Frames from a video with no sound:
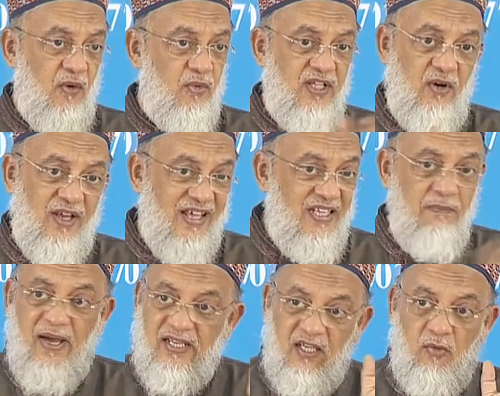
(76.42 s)
without any
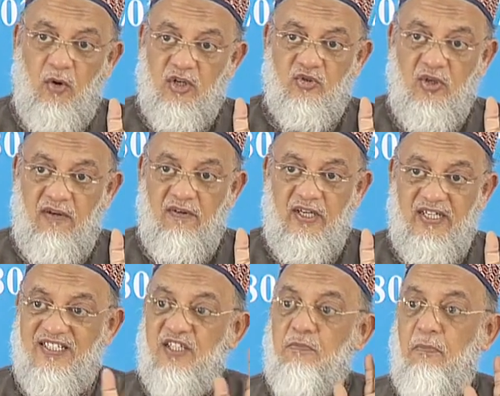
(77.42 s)
backing whatsoever.
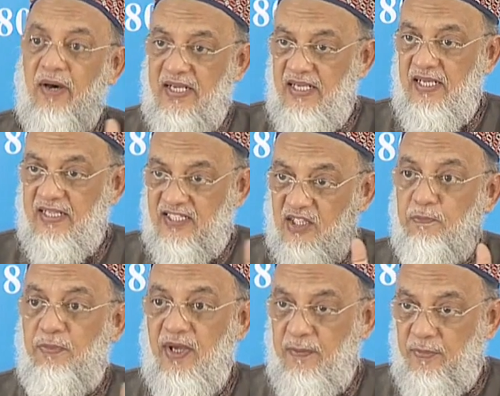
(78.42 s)
It's just money, it's
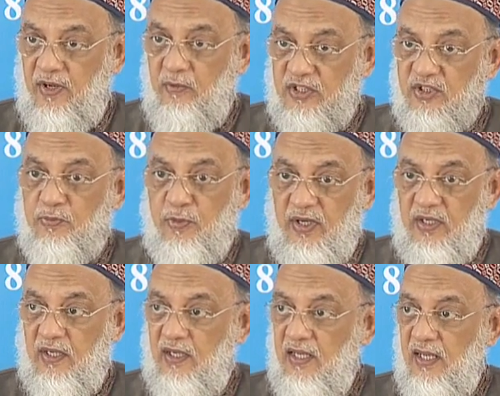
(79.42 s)
just paper which is
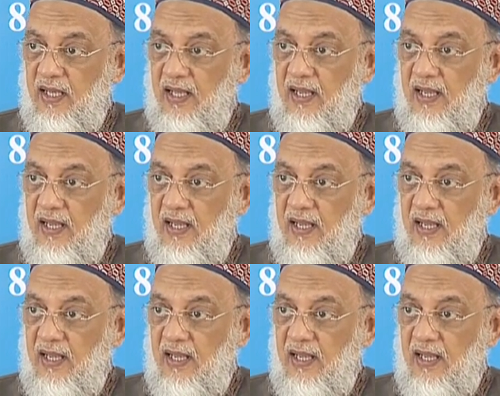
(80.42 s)
printed.